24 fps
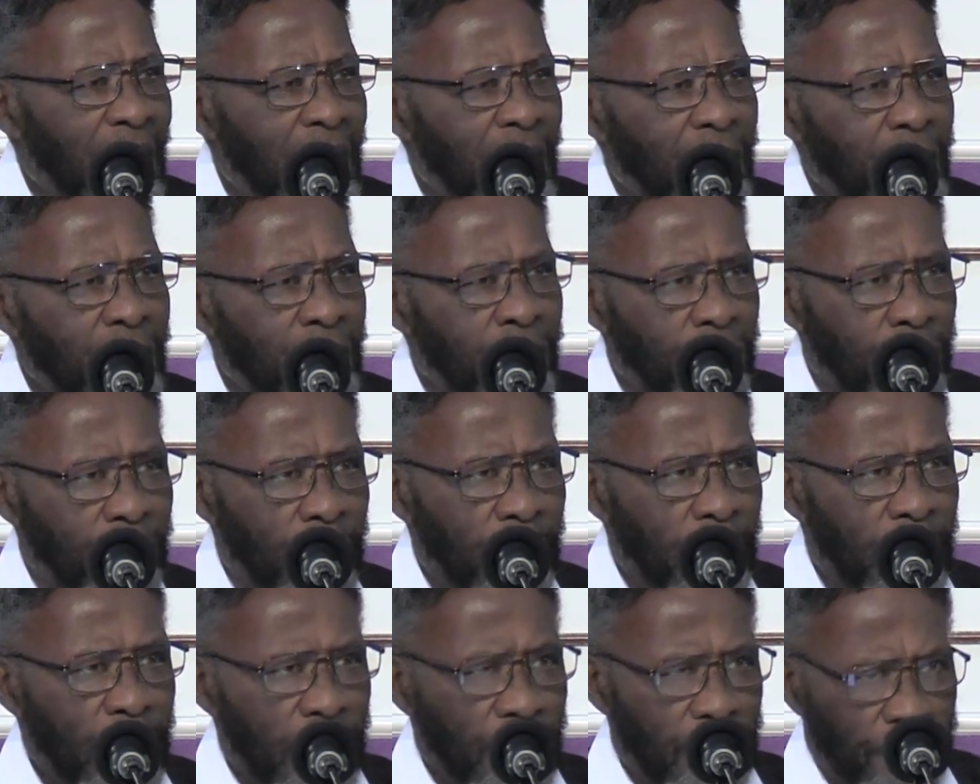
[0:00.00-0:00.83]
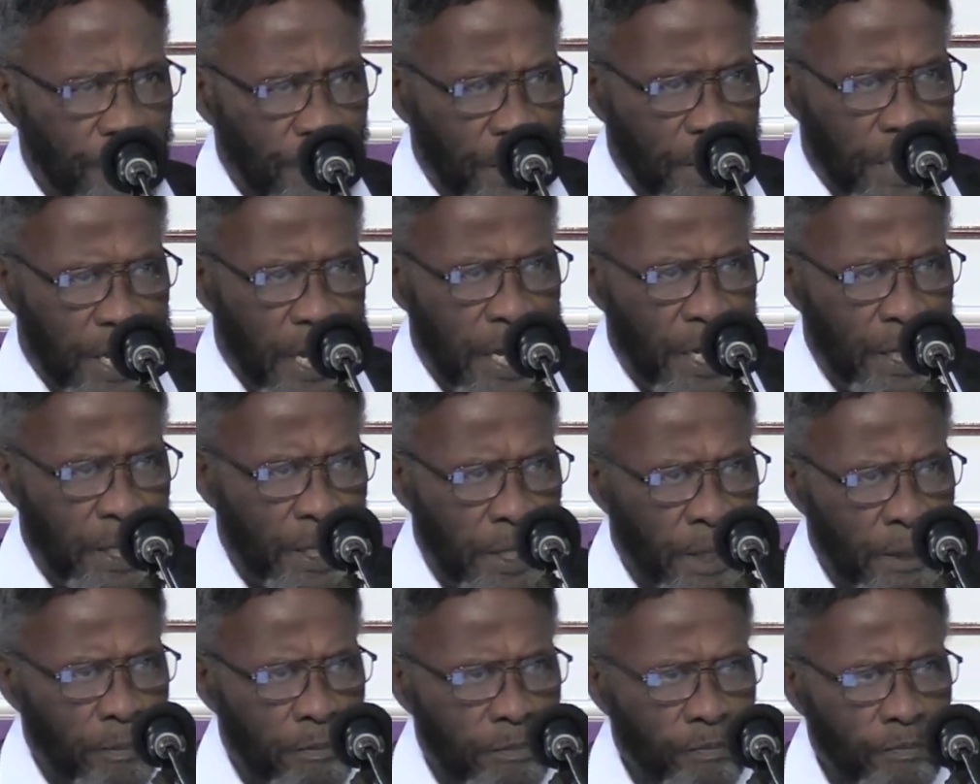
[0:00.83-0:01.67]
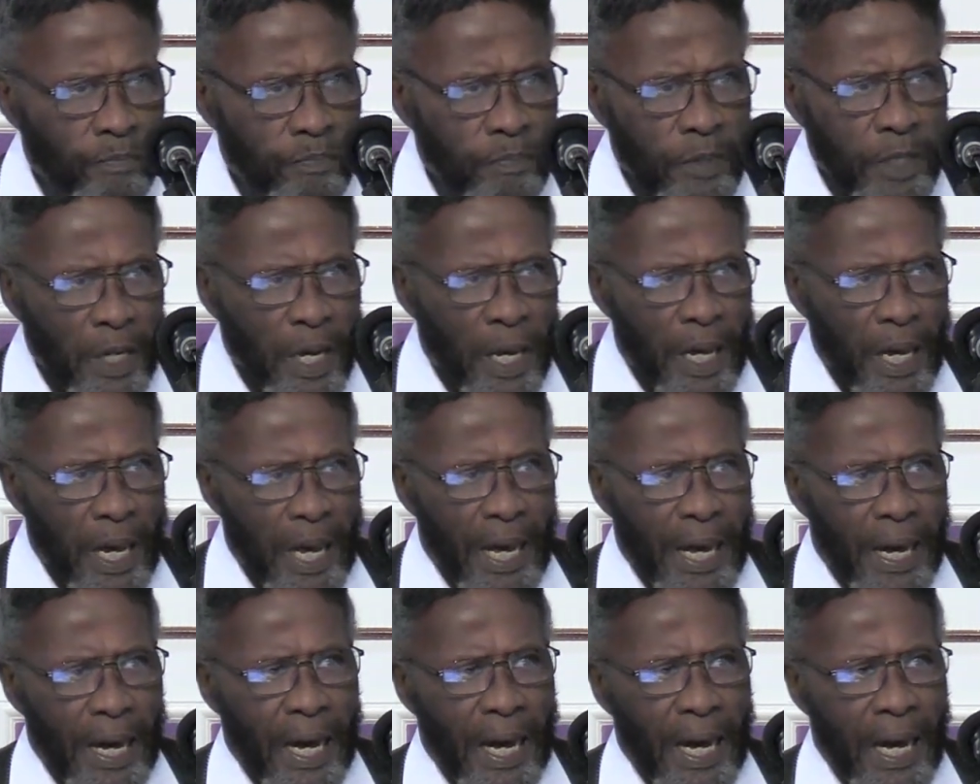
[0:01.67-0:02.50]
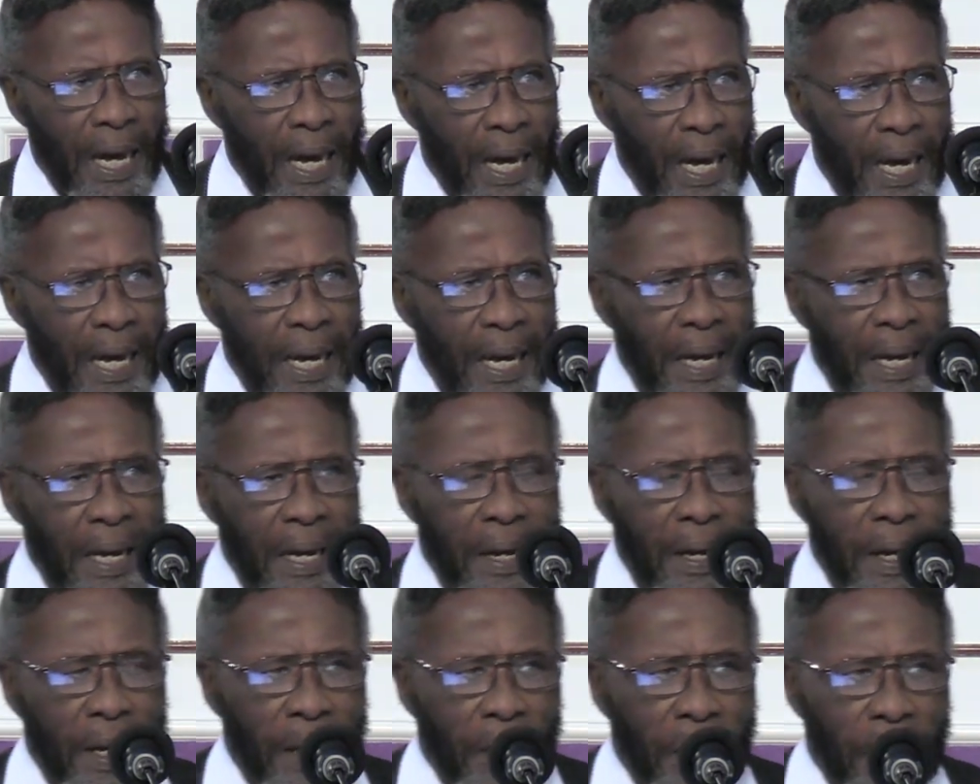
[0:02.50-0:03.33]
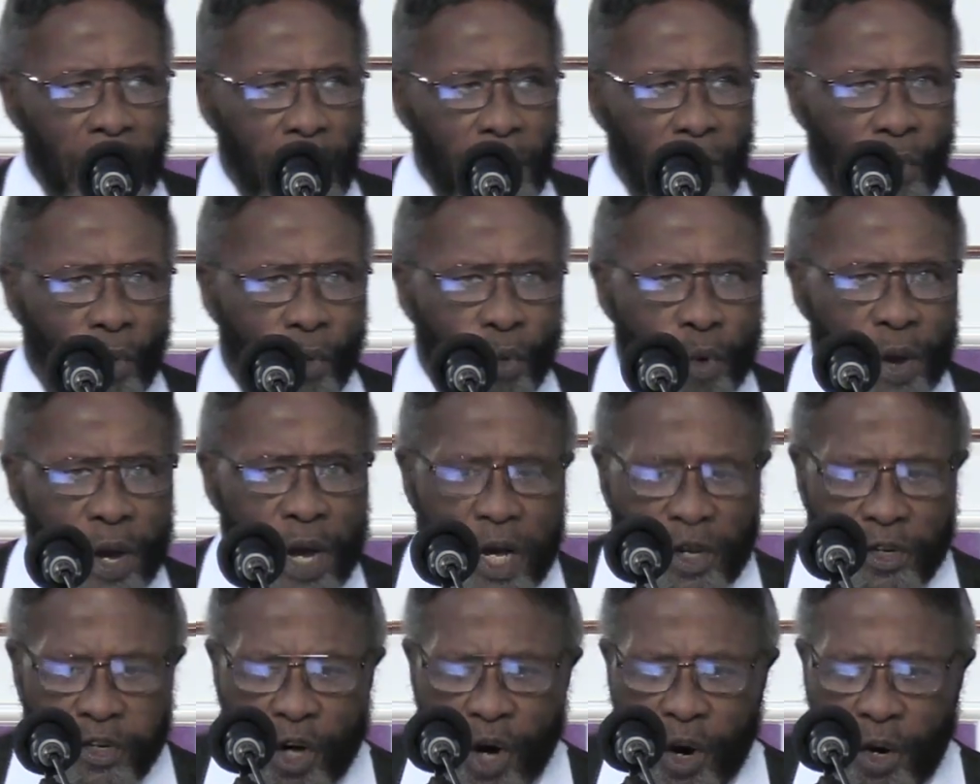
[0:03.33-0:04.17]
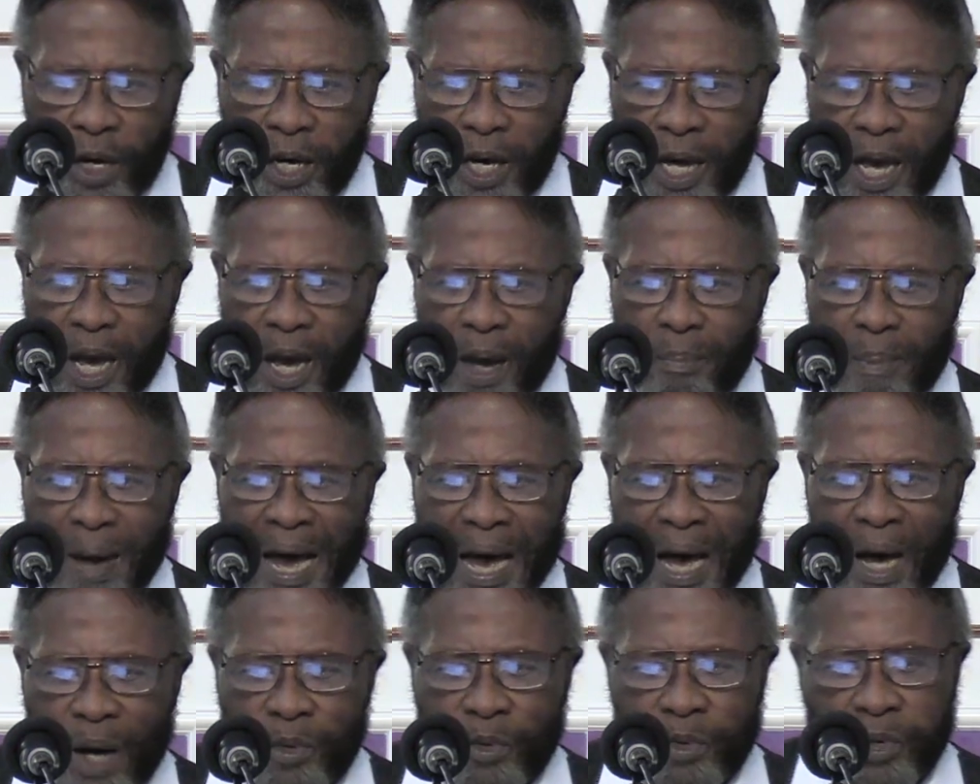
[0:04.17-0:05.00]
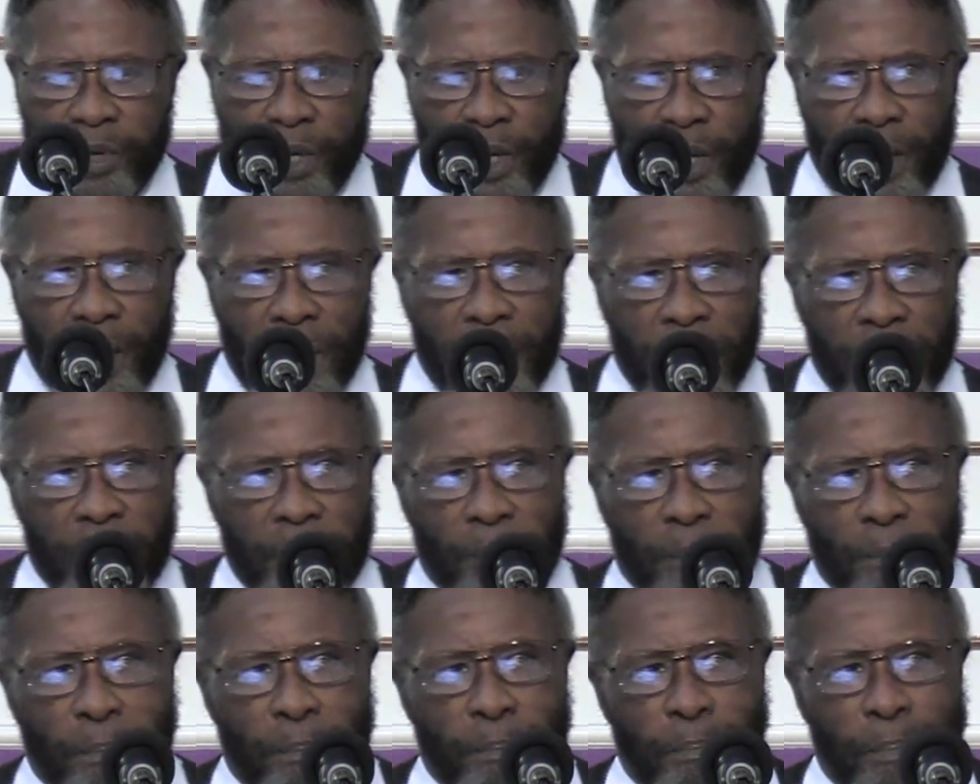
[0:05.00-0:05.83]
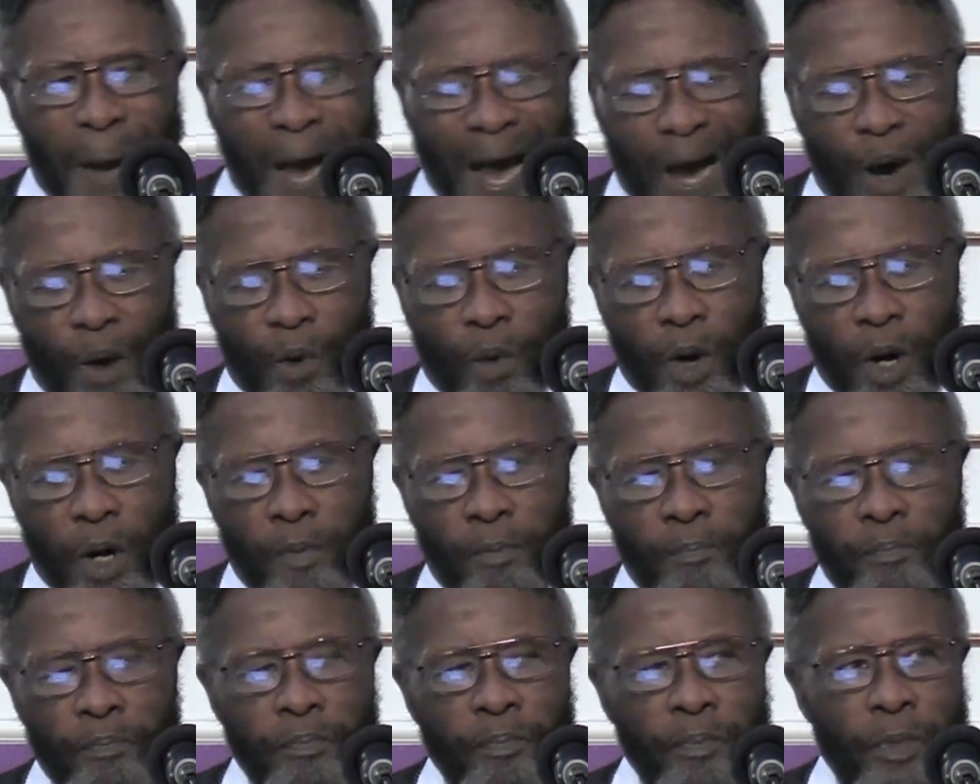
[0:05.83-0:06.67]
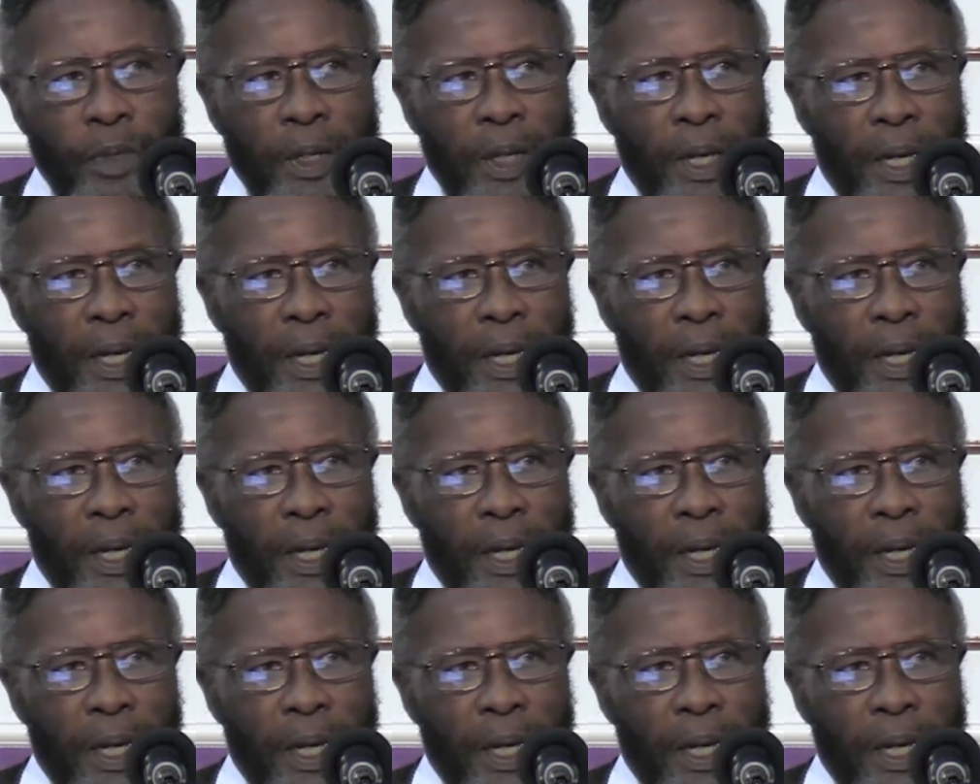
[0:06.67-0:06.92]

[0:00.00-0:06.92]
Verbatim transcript: of the kingdom, uh, we are talking about power.